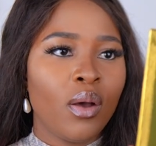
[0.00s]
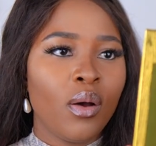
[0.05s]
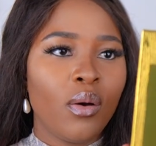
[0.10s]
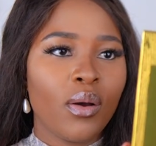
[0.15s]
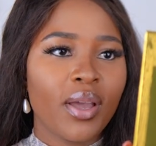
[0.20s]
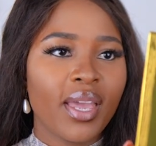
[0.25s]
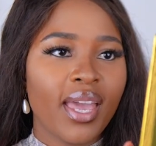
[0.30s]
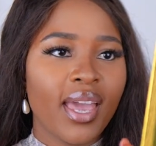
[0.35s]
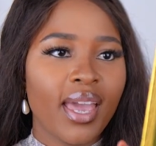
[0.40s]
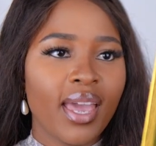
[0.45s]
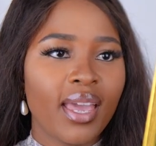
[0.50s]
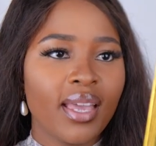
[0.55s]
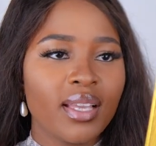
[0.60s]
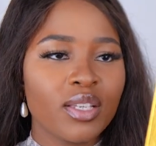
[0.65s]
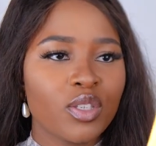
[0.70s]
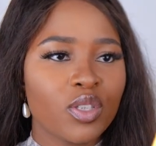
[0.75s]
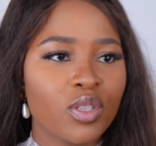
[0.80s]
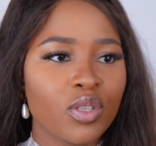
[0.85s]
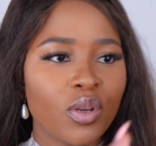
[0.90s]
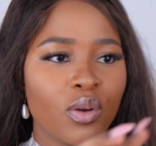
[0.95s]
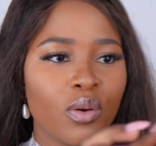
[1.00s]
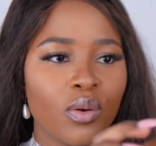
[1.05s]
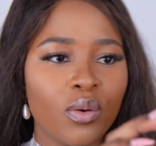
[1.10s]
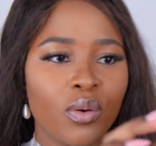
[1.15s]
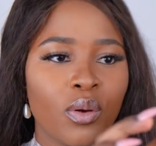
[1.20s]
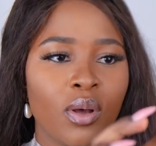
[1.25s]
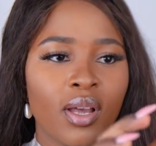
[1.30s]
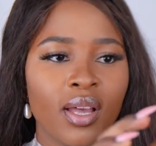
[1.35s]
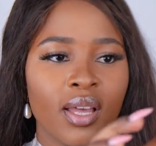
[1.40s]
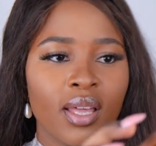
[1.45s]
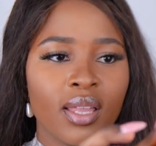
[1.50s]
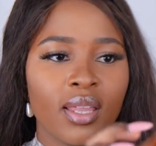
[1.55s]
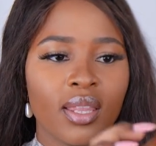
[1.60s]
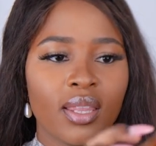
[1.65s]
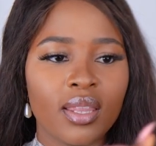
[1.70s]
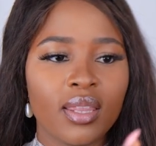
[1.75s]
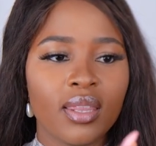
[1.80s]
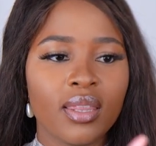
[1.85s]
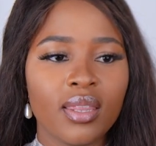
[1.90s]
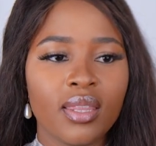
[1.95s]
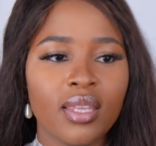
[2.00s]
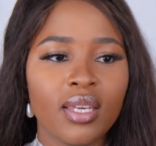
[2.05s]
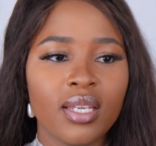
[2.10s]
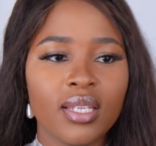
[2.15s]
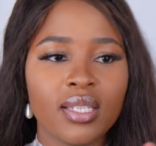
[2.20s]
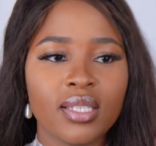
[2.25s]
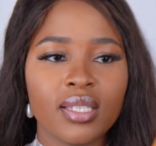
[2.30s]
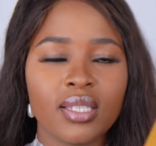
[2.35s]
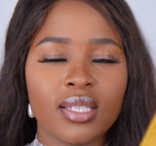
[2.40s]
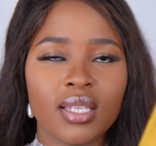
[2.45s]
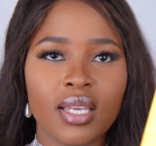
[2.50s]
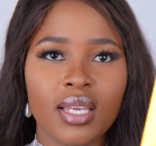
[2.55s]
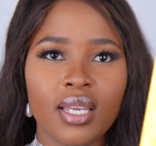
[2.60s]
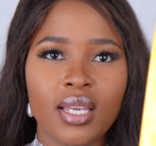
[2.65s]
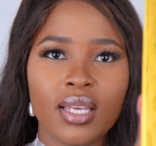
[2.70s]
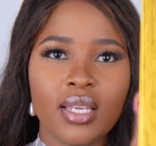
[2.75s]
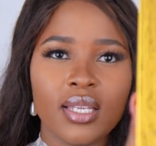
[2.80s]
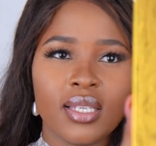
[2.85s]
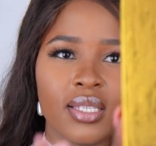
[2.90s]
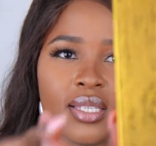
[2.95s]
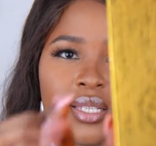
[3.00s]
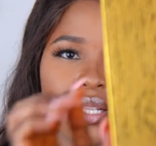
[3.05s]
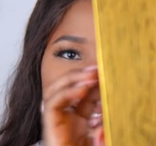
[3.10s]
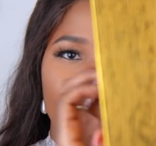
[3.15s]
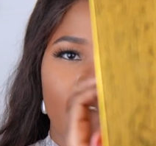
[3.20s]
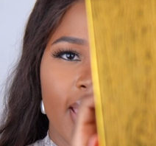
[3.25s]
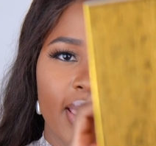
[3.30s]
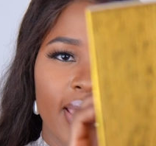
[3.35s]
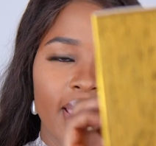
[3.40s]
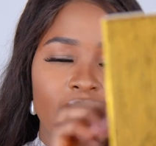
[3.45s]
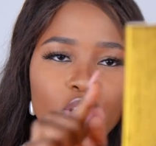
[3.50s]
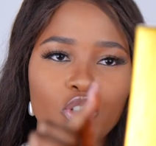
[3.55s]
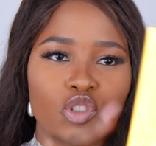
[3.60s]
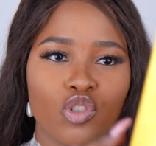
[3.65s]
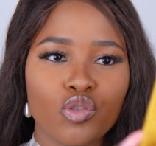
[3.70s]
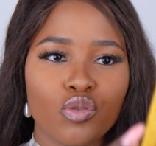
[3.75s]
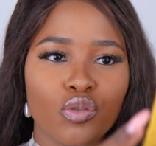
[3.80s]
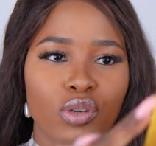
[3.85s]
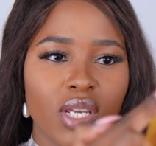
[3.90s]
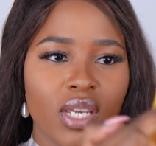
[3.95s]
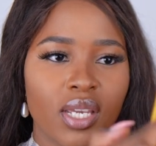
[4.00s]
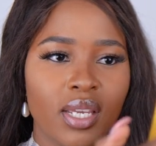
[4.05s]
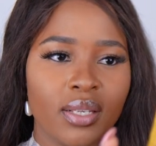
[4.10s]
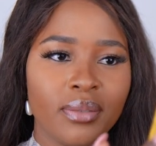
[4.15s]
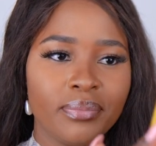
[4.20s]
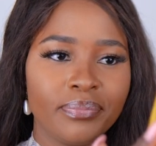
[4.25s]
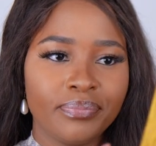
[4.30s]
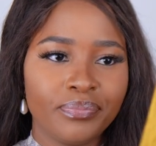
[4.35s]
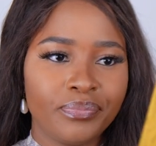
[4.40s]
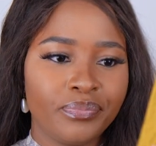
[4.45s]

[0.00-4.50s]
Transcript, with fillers: Okay, so this is like a tree.